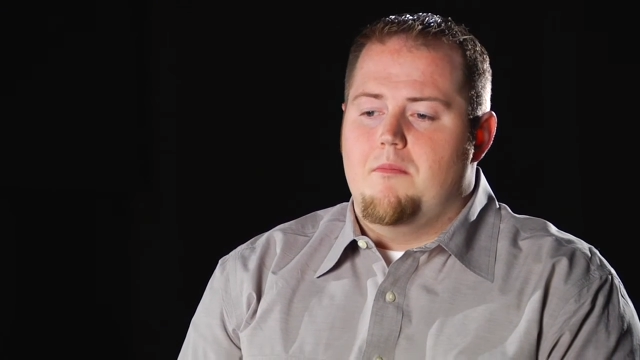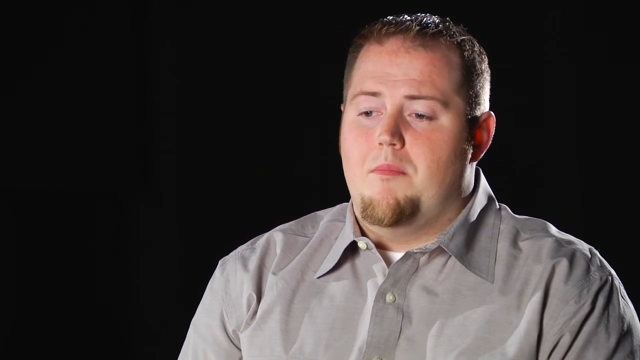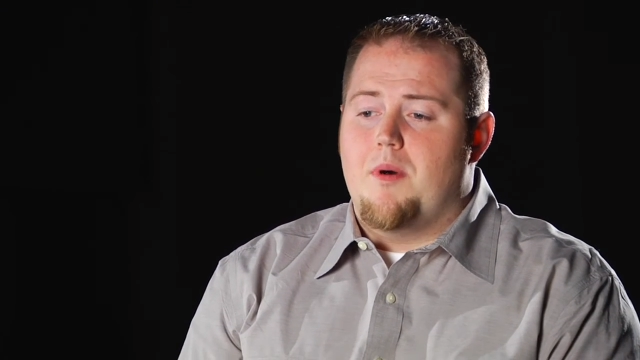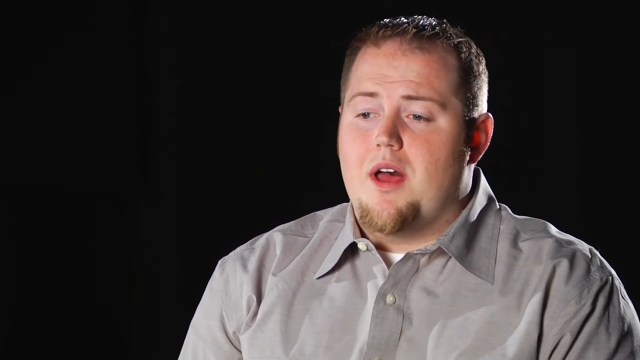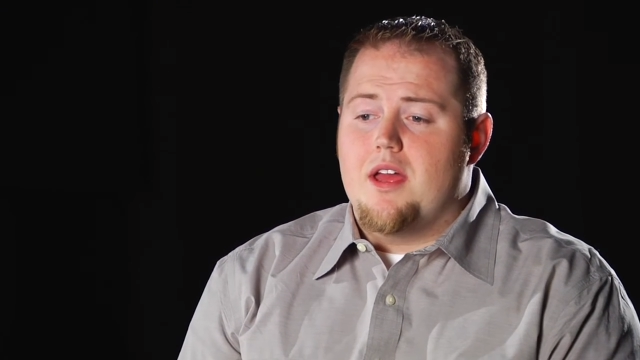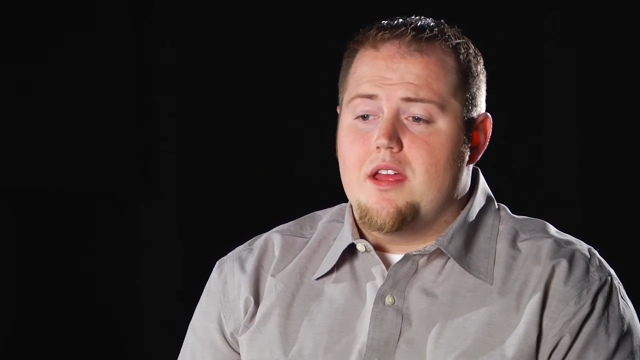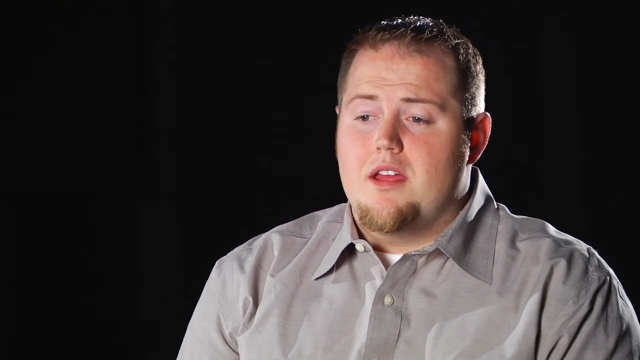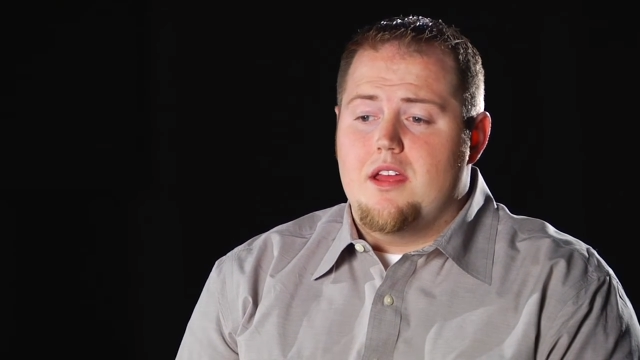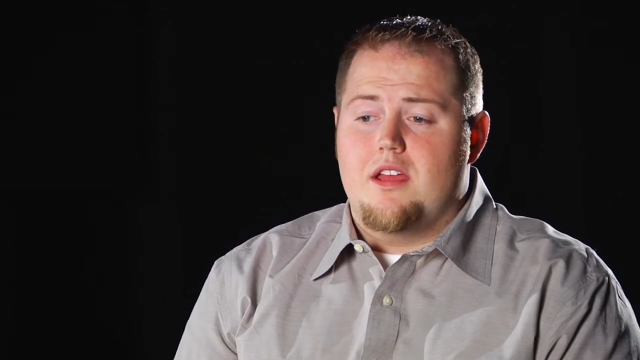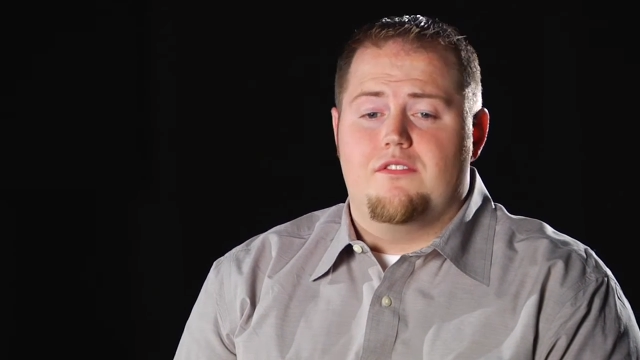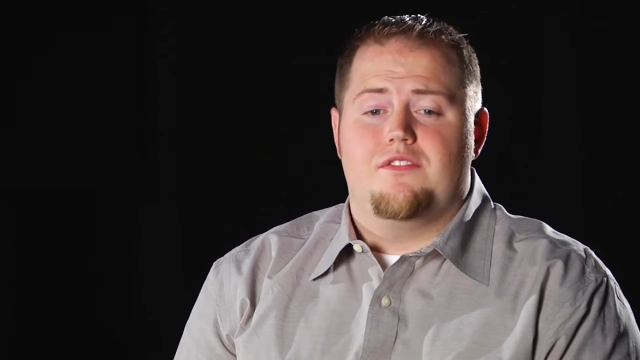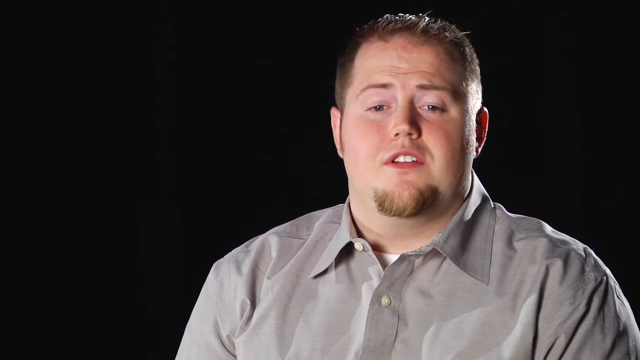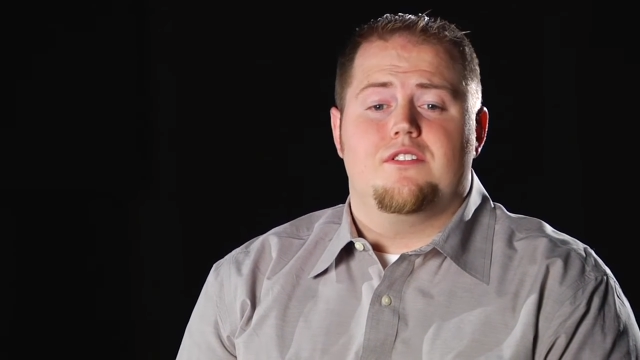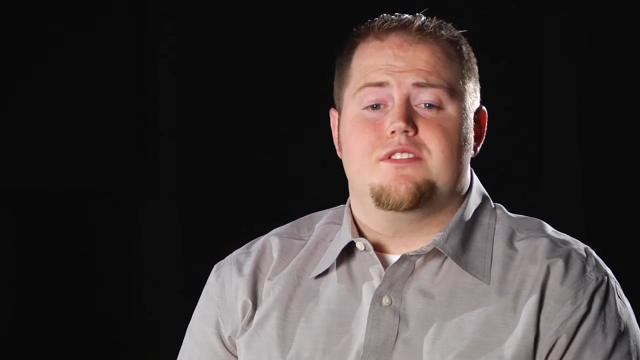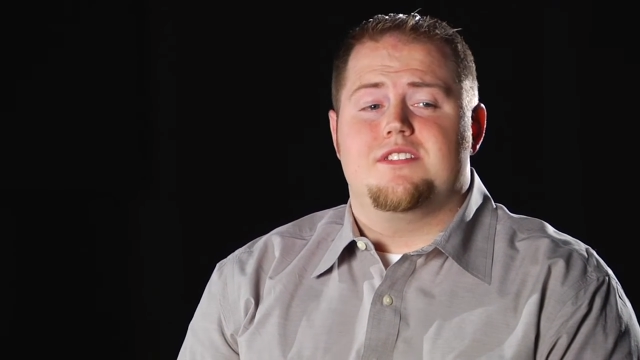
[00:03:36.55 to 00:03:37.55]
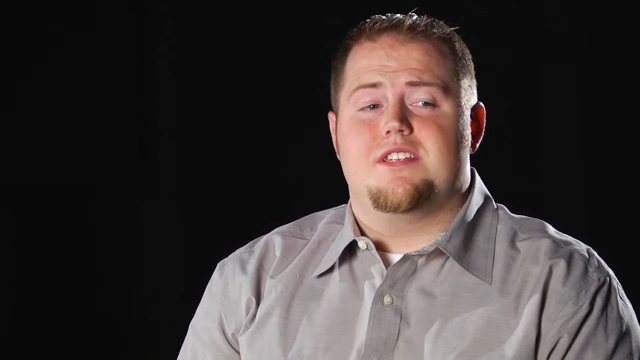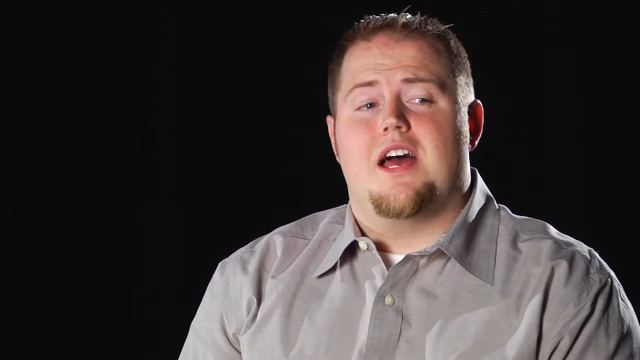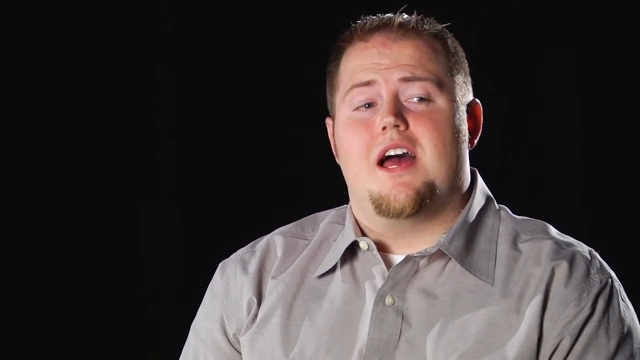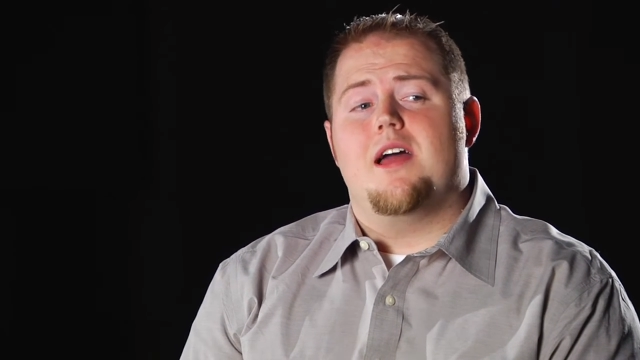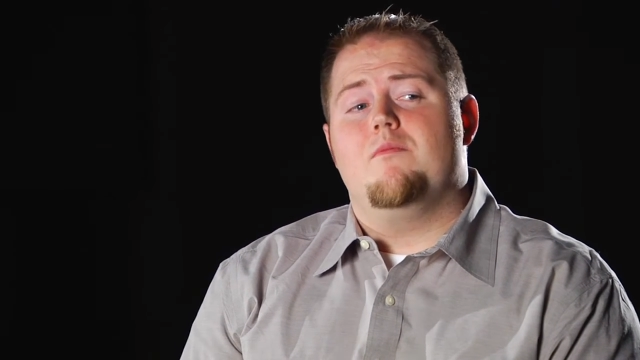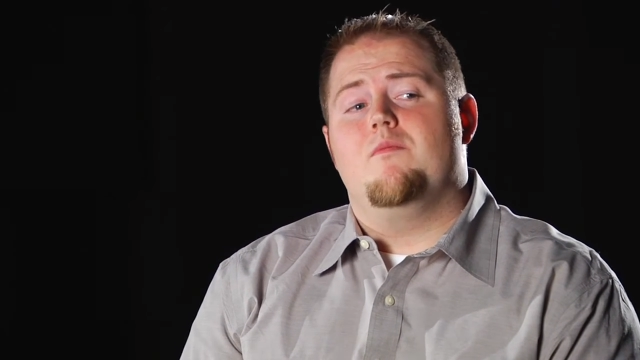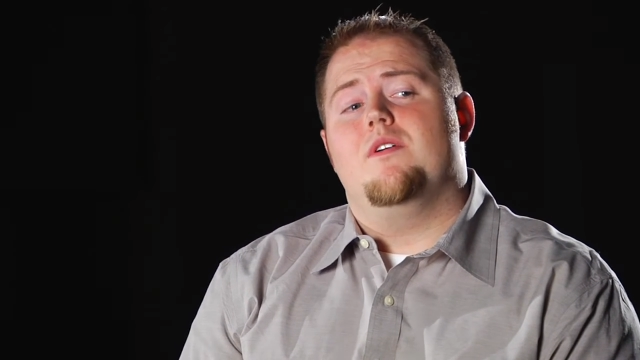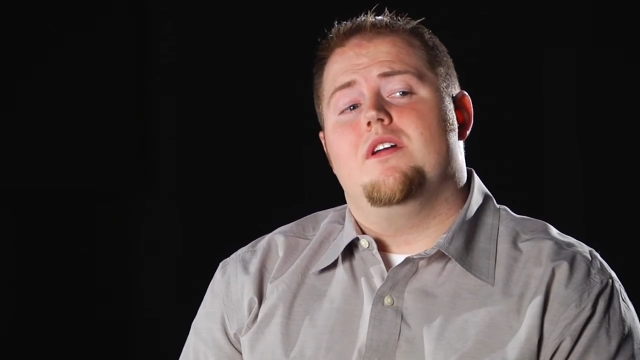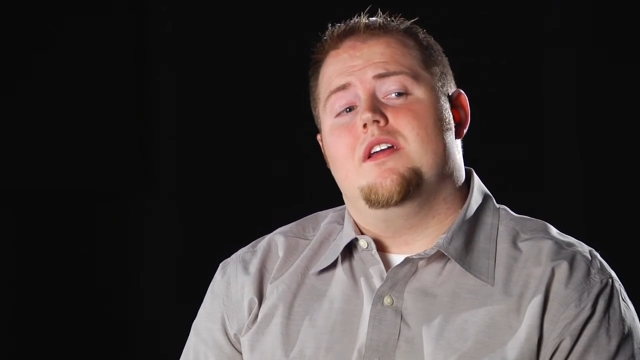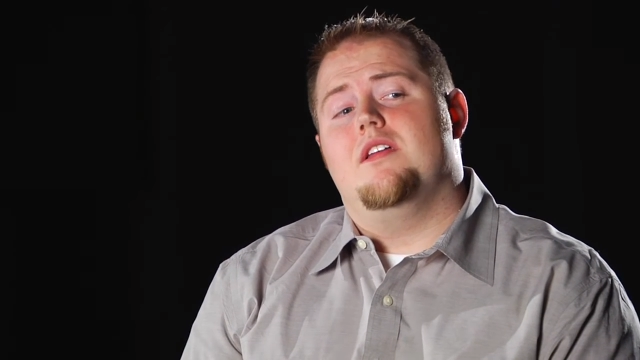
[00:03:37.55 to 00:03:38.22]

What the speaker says: But if there's a time